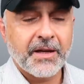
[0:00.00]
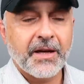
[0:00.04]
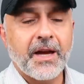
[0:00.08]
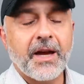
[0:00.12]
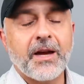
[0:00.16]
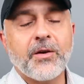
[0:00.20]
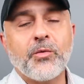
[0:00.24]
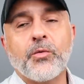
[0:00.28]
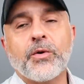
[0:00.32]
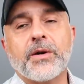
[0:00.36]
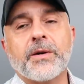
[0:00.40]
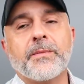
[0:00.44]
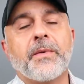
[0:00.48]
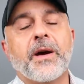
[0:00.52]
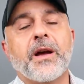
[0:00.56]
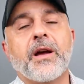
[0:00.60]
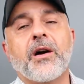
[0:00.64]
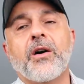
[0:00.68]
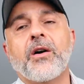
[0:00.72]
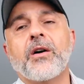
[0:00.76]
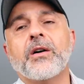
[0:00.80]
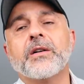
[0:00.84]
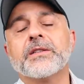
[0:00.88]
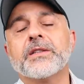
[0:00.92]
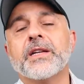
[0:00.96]
and one of my
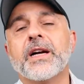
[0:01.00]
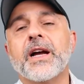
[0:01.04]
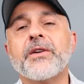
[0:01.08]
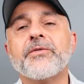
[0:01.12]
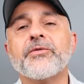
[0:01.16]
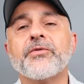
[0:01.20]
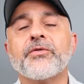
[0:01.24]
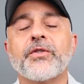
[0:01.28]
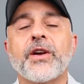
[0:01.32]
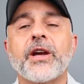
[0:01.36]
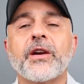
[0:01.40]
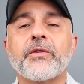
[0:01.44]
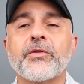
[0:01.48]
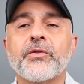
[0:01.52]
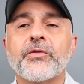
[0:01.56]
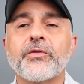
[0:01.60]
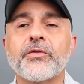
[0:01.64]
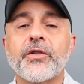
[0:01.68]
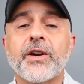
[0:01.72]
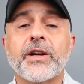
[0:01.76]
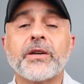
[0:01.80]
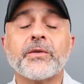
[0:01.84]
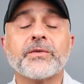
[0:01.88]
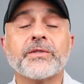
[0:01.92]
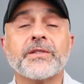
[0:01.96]
all-time favorite
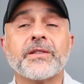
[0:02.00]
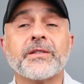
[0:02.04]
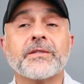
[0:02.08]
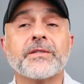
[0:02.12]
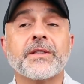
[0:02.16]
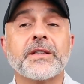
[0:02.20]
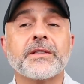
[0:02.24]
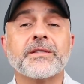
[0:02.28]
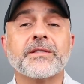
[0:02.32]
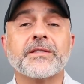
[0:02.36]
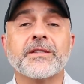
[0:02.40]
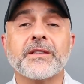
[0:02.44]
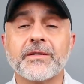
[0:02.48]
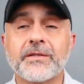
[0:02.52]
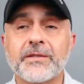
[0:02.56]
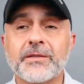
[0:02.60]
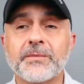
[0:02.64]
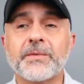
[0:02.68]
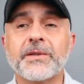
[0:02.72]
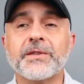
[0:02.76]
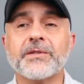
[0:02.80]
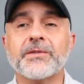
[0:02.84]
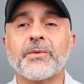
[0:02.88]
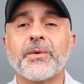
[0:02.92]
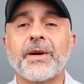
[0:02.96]
fragrances that still
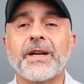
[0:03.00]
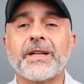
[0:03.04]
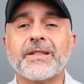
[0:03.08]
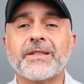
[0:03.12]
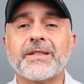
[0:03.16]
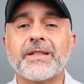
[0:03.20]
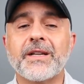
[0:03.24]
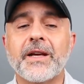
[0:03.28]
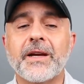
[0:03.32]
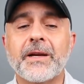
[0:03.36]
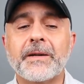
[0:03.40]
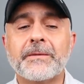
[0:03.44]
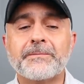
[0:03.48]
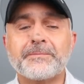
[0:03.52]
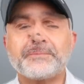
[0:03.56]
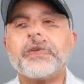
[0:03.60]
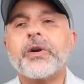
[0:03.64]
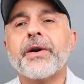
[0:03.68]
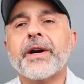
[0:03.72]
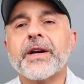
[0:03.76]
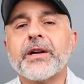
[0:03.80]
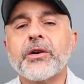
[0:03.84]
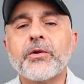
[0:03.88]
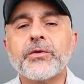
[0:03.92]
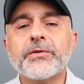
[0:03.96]
smells great today.
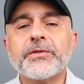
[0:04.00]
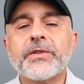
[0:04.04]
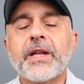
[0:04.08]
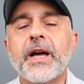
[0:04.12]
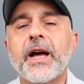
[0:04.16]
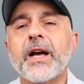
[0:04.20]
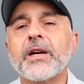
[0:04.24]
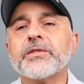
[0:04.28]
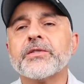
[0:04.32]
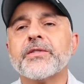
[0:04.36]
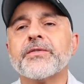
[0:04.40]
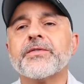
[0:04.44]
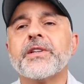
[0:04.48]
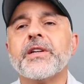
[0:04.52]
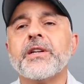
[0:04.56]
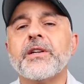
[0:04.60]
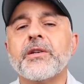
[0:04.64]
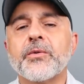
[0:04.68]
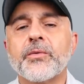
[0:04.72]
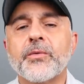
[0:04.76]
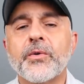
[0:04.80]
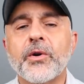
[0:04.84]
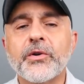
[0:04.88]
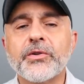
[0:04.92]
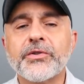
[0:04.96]
All right, going to the house of Guy
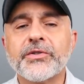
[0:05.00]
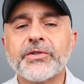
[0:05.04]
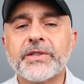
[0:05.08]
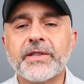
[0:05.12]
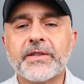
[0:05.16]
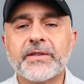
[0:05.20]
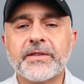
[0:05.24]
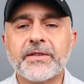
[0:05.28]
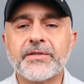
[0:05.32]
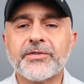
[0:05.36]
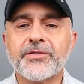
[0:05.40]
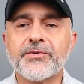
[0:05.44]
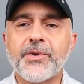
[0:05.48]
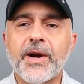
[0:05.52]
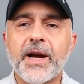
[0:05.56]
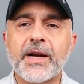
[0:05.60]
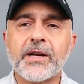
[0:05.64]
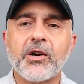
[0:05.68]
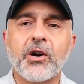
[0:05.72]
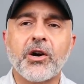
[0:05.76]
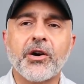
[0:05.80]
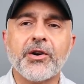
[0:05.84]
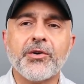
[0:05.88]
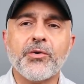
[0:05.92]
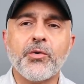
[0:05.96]
Roche. This is
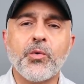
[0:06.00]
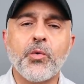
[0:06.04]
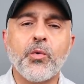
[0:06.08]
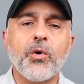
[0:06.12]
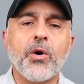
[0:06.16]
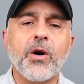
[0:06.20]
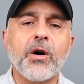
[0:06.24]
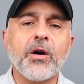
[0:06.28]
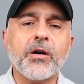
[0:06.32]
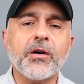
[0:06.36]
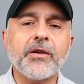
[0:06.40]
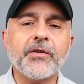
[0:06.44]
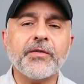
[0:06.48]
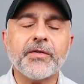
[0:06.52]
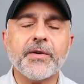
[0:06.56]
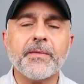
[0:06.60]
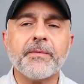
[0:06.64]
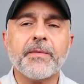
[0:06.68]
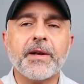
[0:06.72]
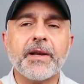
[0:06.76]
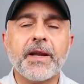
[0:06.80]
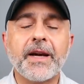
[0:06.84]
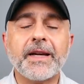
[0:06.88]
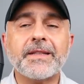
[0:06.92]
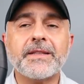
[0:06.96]
Drakkar Noir from
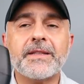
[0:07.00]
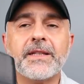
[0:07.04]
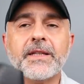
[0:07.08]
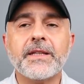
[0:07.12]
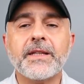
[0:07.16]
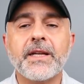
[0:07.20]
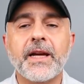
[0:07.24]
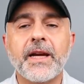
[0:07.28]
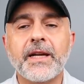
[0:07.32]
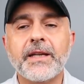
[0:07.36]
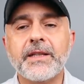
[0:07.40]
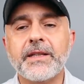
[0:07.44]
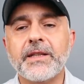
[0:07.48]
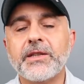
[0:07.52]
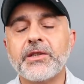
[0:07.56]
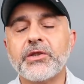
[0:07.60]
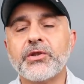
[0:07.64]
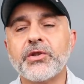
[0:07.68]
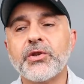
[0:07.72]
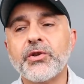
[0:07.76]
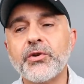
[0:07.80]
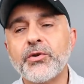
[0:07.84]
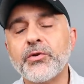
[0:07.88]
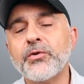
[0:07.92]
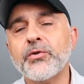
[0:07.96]
the
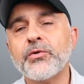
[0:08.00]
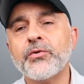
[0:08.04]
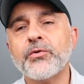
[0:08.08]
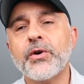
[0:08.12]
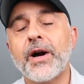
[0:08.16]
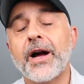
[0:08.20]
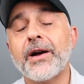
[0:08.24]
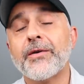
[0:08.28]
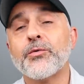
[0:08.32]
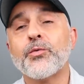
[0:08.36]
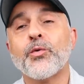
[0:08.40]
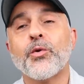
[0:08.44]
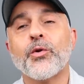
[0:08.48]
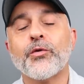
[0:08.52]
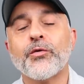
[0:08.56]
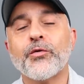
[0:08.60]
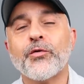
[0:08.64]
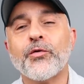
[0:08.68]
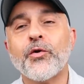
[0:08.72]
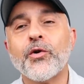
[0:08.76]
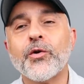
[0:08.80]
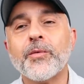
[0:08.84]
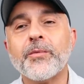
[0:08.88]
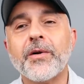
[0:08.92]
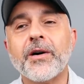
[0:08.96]
1982. I wore
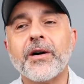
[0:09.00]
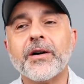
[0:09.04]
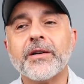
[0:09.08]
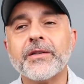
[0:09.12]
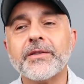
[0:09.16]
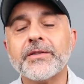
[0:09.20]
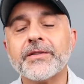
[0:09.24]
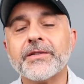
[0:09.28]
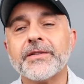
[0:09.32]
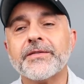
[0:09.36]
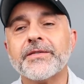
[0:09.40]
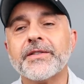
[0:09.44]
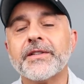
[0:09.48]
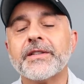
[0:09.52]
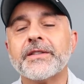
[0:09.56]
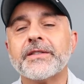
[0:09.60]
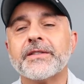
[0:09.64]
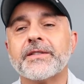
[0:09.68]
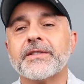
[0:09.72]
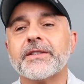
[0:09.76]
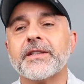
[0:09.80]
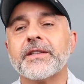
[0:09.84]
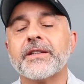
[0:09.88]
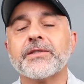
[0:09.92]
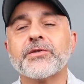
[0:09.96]
four bottles of
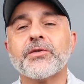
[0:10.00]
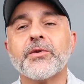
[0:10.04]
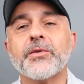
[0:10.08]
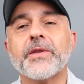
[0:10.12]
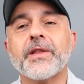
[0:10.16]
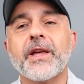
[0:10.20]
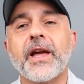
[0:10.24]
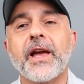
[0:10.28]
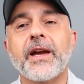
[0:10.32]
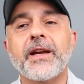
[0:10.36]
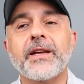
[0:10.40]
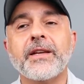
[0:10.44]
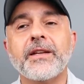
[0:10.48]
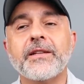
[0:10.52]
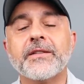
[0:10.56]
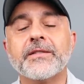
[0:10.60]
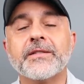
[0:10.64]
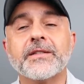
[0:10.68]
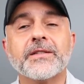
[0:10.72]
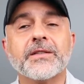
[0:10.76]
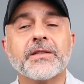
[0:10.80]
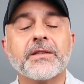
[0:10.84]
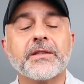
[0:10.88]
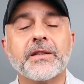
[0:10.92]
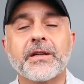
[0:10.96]
this uh, during the 80s
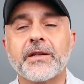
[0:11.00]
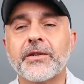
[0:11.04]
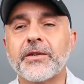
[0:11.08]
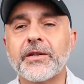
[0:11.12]
until the